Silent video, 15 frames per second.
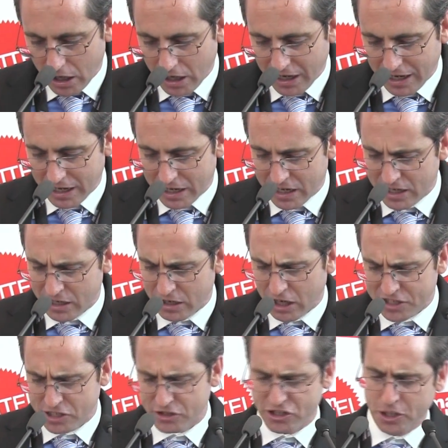
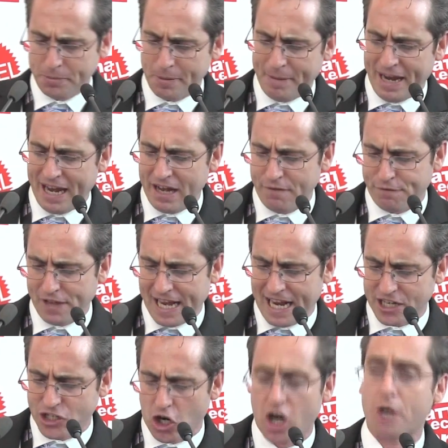Also Superman,
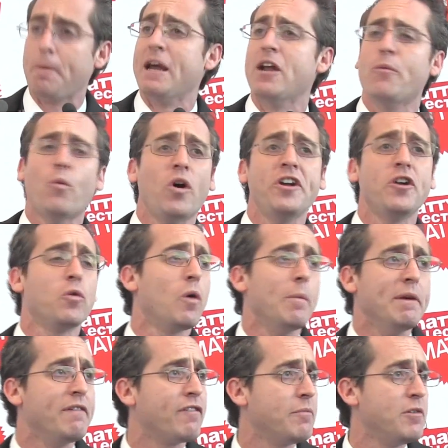Flash, Hawkman, and Wonder
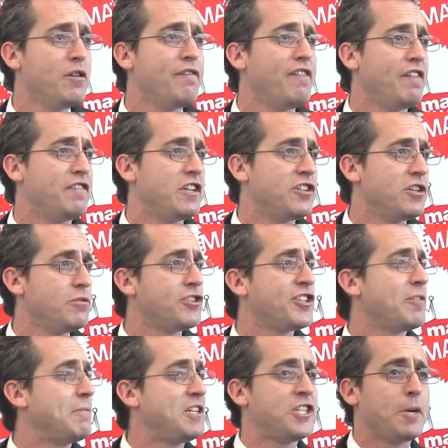Woman from New 52
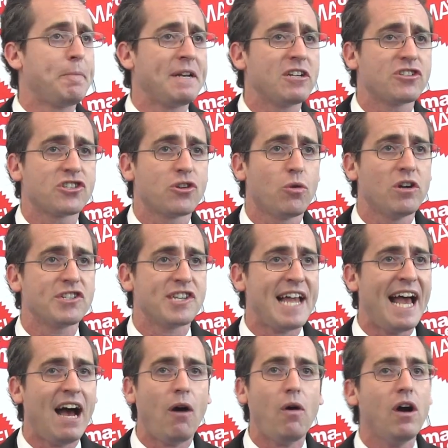should be shipping to stores
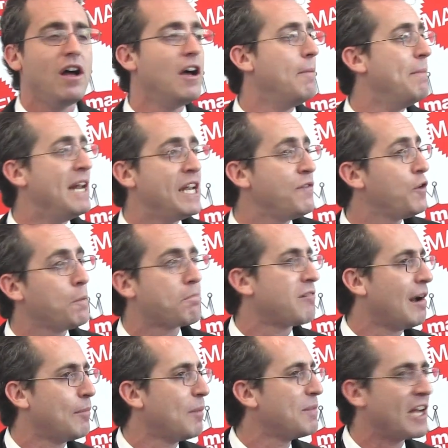now. Many of you
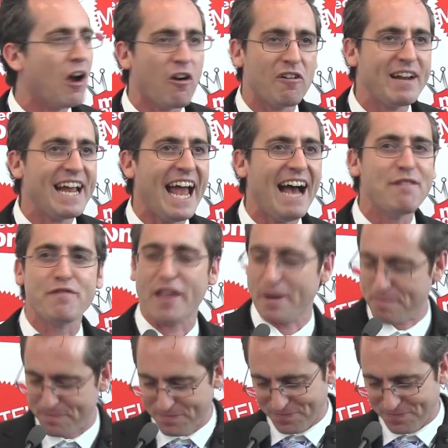probably already have them.